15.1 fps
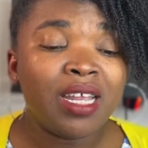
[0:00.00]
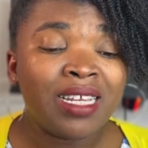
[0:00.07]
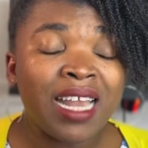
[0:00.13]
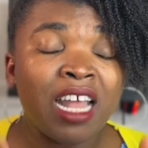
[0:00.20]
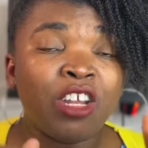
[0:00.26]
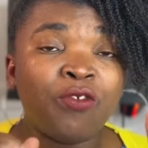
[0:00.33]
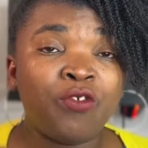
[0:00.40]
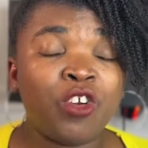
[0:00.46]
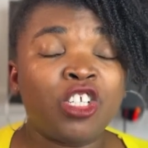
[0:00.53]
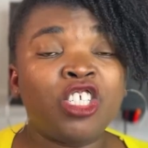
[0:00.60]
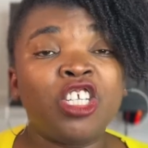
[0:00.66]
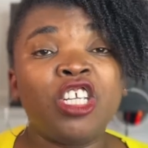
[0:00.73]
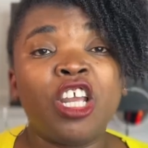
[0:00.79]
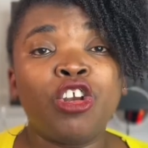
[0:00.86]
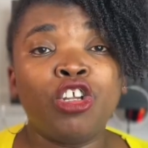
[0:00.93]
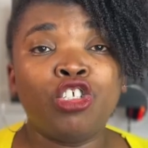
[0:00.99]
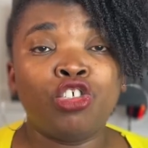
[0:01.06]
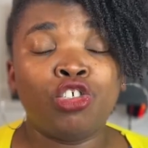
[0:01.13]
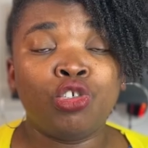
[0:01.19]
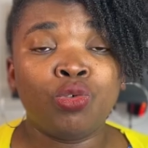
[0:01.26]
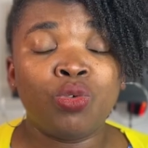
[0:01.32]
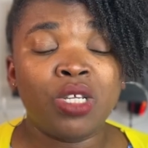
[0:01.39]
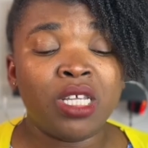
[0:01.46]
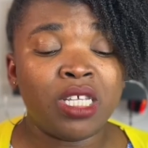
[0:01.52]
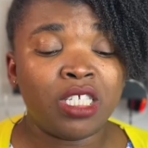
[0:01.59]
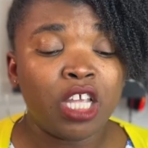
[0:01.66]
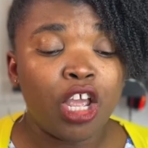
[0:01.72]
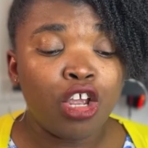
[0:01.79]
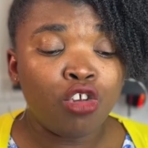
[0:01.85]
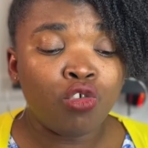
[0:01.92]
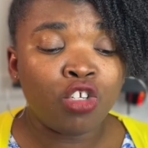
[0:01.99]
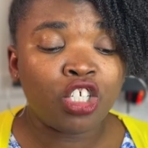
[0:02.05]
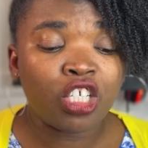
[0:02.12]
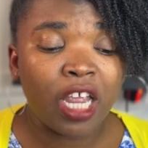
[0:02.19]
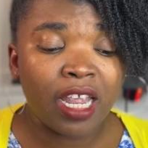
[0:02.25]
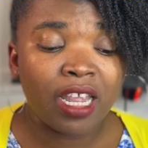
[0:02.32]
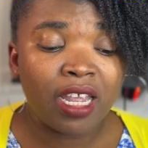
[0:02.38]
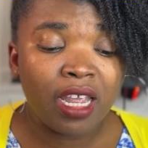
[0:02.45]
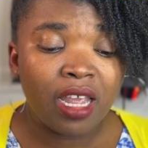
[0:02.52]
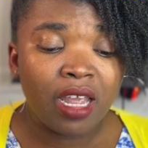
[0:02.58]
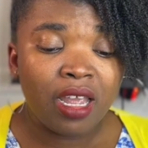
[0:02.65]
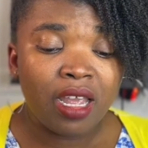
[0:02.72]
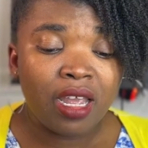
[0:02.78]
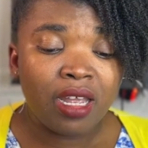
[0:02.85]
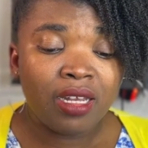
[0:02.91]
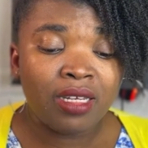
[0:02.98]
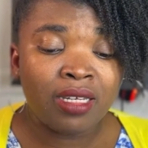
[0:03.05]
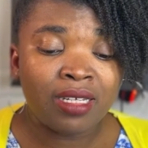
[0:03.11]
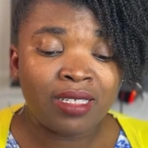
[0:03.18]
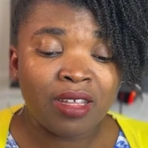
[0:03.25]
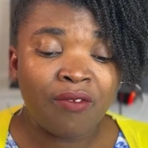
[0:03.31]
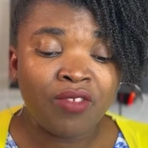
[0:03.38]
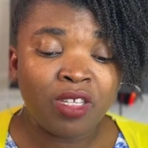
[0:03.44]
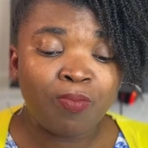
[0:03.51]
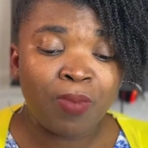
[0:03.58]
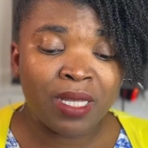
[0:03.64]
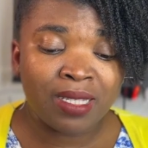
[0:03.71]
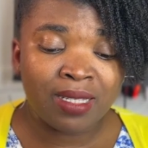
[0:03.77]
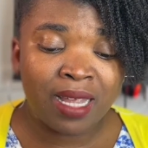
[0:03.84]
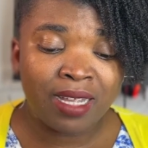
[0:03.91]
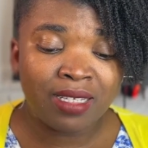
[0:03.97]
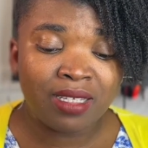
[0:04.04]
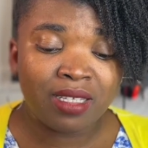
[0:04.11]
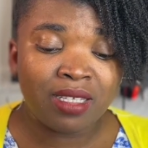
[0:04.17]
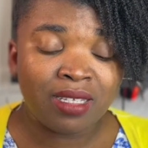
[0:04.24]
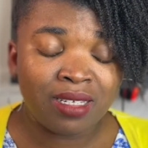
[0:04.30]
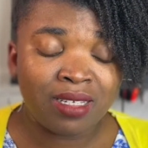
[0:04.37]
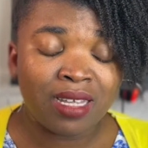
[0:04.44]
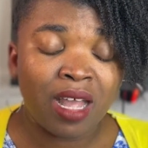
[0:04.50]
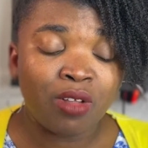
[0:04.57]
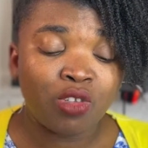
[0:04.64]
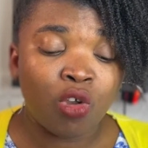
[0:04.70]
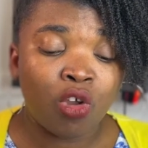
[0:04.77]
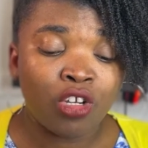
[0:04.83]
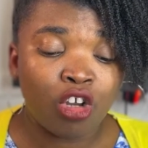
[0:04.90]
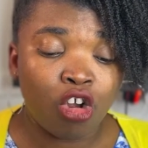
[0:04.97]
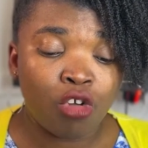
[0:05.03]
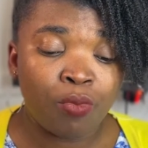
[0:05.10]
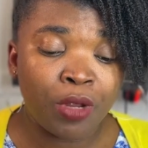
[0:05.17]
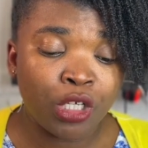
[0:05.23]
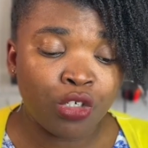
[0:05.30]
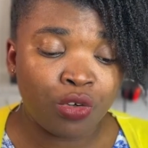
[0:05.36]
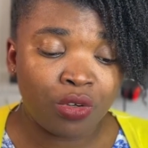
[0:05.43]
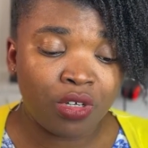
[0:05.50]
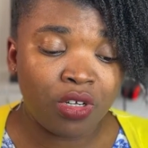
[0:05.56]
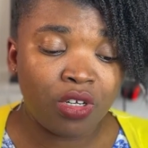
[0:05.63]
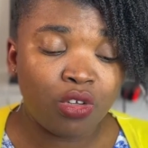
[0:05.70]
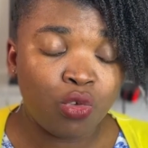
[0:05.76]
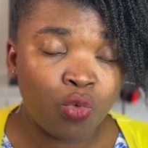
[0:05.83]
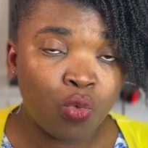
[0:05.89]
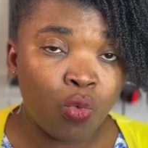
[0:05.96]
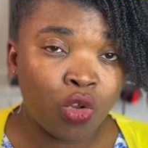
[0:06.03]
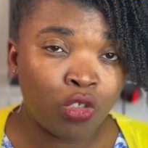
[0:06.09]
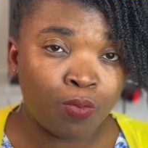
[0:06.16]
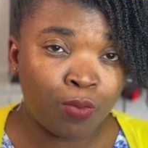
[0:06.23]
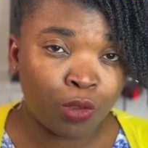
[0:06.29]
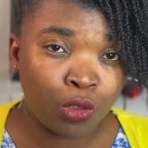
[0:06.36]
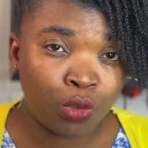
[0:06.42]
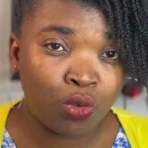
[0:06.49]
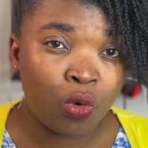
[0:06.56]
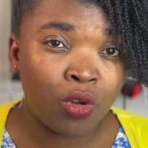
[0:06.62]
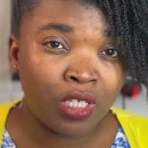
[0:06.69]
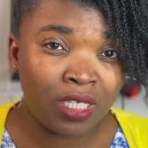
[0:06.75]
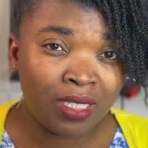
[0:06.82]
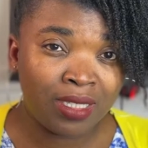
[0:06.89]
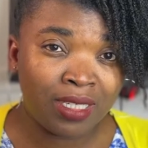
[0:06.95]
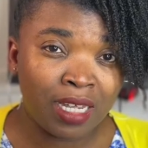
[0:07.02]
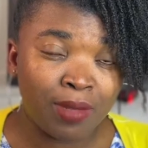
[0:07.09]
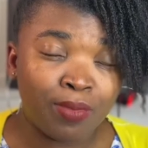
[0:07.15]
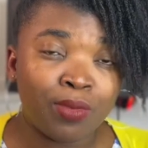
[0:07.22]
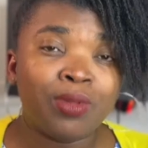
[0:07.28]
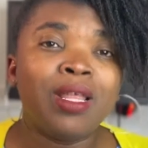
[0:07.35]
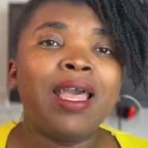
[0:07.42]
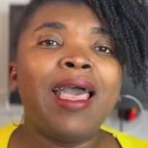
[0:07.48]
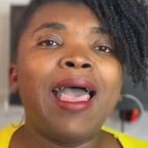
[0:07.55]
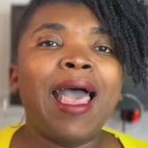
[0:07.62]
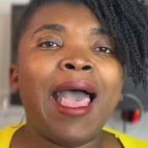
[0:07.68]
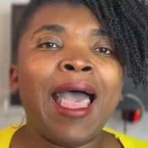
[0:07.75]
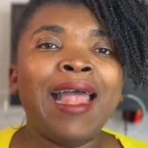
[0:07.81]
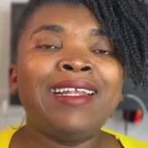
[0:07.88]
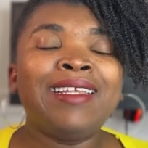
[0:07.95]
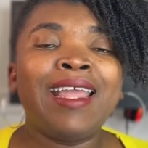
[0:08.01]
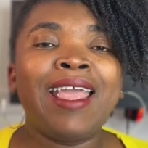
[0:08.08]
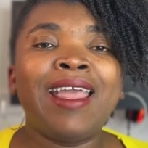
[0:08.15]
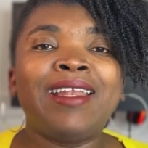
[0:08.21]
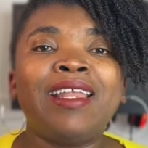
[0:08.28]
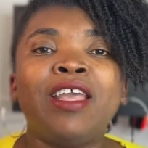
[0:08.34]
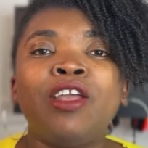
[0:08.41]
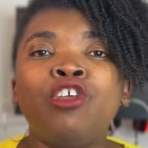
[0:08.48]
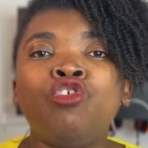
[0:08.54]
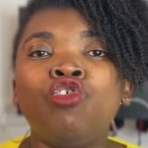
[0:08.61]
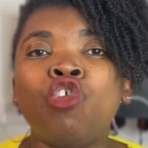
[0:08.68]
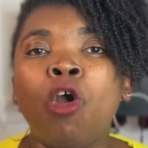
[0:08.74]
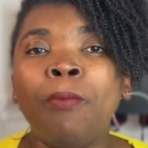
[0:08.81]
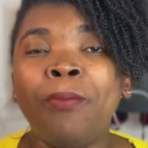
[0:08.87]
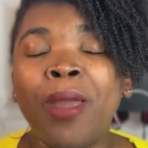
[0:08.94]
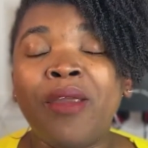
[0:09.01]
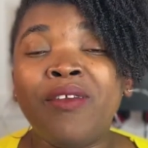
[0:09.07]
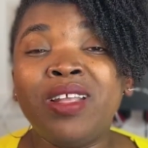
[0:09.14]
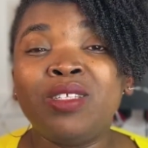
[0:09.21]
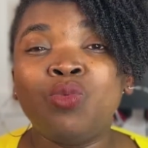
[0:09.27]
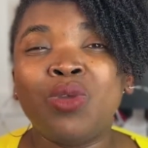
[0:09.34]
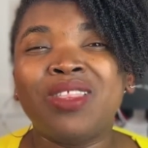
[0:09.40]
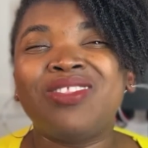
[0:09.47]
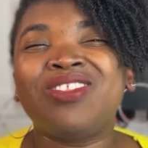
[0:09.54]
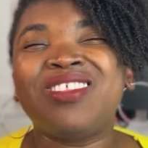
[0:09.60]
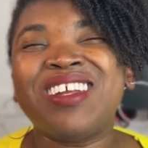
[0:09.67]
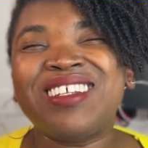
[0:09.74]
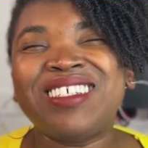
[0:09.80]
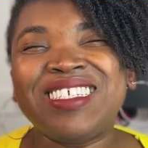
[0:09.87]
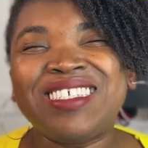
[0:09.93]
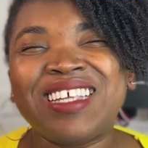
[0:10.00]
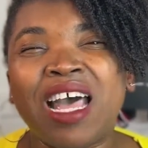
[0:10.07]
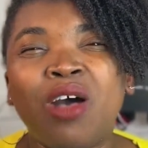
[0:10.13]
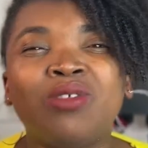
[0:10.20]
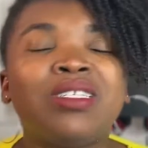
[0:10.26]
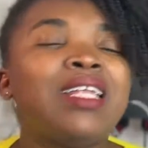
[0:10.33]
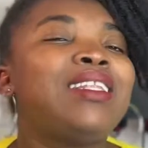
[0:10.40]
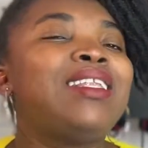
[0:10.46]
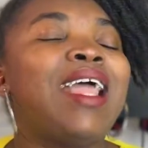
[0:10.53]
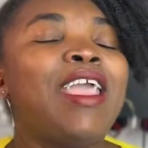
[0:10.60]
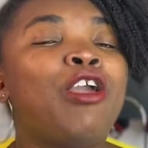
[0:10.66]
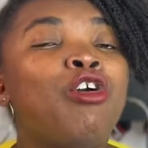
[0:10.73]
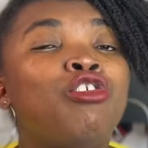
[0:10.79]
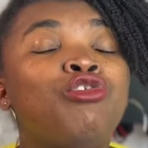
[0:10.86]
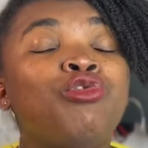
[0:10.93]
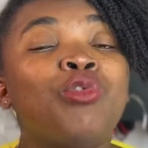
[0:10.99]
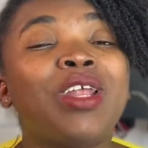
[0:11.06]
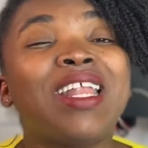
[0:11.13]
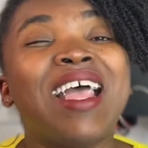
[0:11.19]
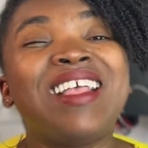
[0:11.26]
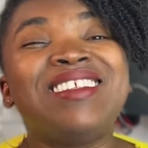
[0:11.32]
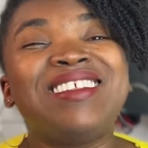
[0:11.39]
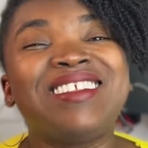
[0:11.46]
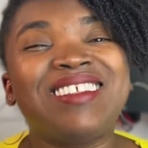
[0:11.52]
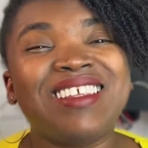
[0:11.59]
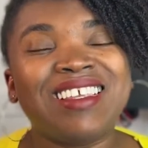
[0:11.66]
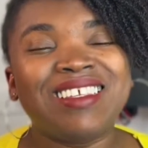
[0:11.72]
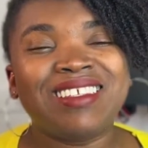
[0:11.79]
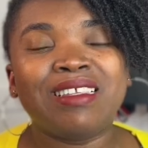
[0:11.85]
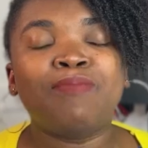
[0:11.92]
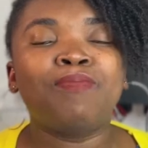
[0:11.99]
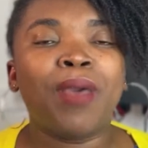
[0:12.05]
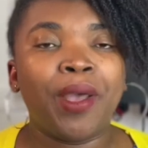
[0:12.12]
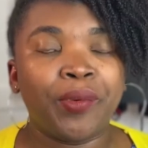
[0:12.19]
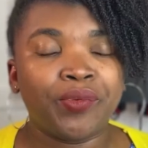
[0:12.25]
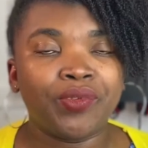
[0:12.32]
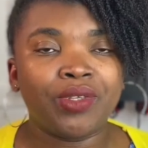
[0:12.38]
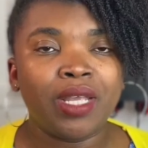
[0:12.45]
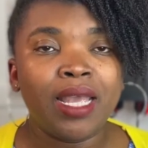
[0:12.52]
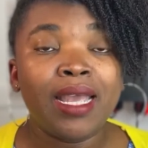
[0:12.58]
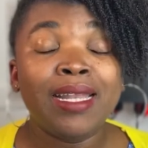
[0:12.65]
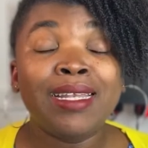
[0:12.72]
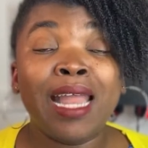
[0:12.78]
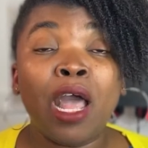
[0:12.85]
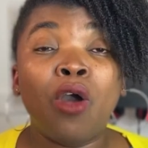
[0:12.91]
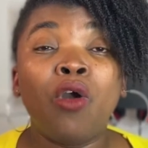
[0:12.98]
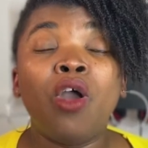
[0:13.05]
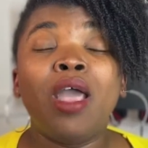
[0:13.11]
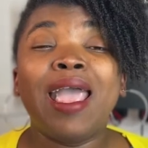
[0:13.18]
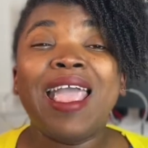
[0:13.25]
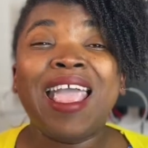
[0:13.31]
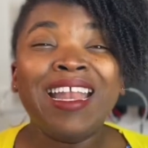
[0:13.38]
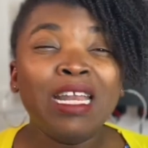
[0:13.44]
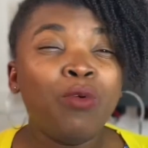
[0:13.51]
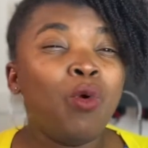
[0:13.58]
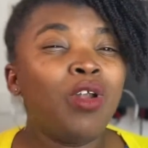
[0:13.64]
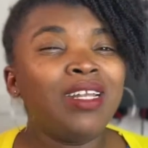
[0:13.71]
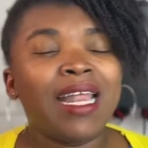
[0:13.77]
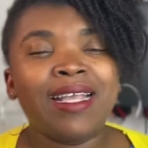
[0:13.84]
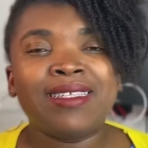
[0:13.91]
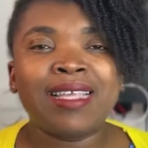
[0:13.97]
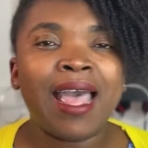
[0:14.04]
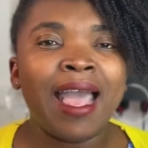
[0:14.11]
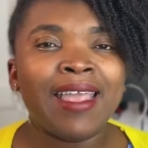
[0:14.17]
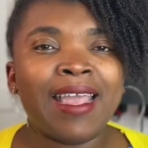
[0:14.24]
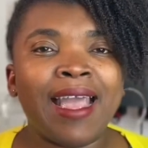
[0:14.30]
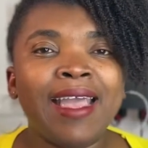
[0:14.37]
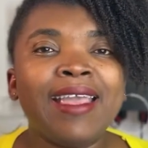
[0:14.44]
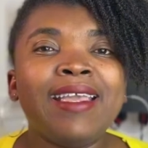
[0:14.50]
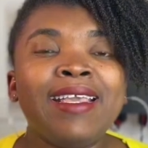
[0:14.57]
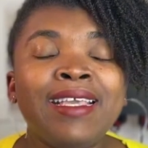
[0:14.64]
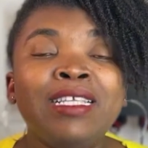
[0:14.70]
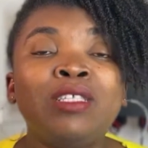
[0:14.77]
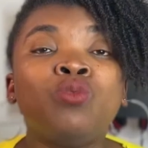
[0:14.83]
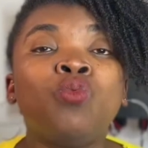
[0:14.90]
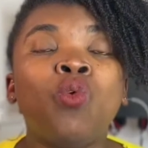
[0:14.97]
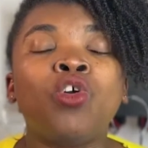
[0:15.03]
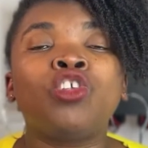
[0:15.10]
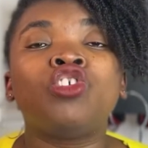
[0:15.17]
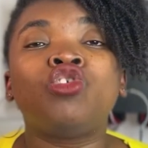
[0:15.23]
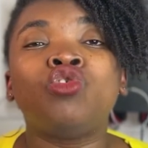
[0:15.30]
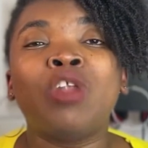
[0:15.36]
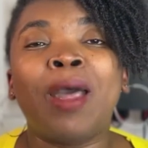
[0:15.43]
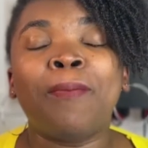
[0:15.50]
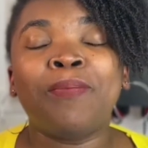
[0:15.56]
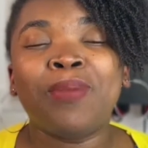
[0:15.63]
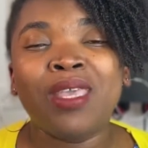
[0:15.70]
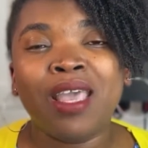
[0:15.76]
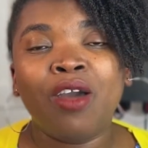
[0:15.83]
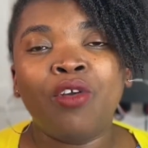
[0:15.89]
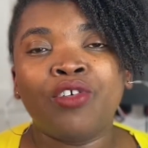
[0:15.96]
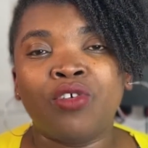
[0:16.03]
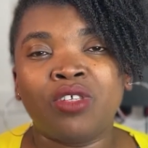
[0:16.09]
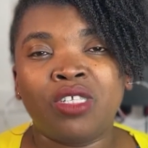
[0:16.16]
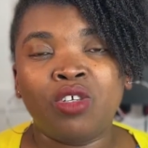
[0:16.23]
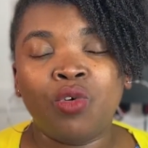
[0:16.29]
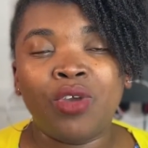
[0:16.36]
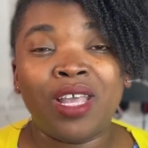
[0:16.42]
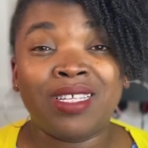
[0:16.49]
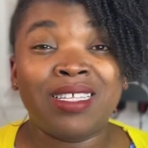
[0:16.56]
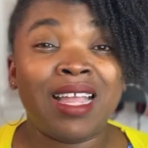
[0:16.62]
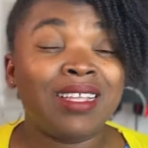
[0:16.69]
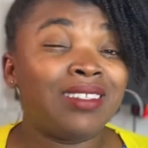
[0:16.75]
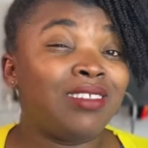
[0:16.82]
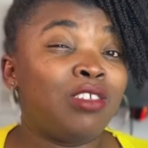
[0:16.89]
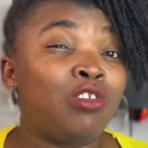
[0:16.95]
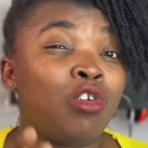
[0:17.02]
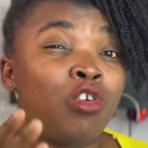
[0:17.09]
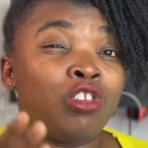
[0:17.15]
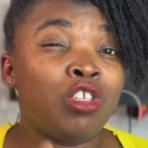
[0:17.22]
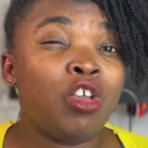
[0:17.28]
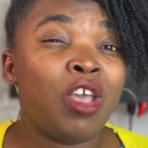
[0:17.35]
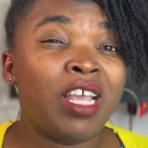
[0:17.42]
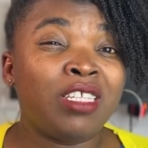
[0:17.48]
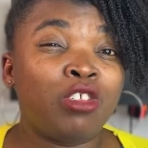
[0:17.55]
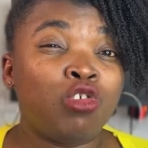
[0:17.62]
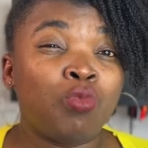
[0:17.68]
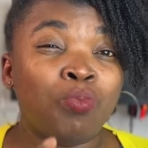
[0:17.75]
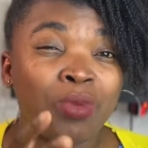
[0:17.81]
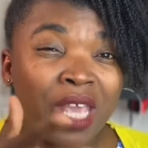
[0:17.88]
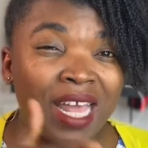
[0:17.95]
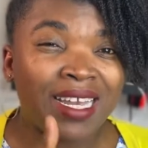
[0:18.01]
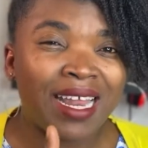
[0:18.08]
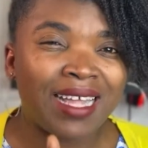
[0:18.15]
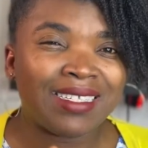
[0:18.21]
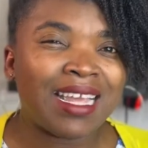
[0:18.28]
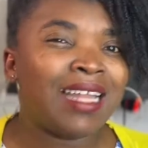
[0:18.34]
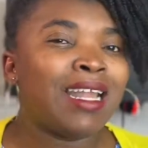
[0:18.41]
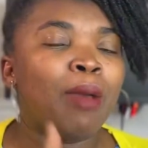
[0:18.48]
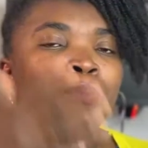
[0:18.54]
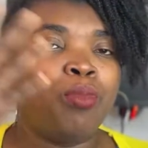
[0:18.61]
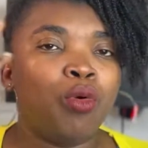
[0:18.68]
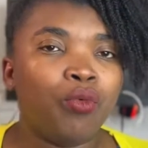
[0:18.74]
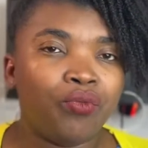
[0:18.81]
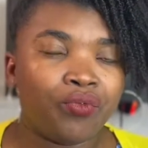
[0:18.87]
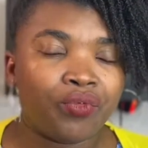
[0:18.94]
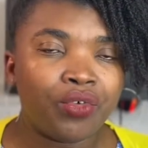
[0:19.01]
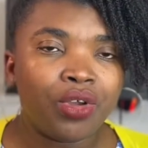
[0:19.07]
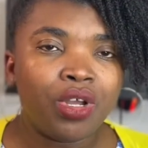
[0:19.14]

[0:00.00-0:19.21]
Now the first thing you're going to do is you check the 70% discount on the occupation you want to pursue on this table, and then you compare it with £30,960. Now, anyone that is higher is what should appear on your COS. That's your COS should bear that and above.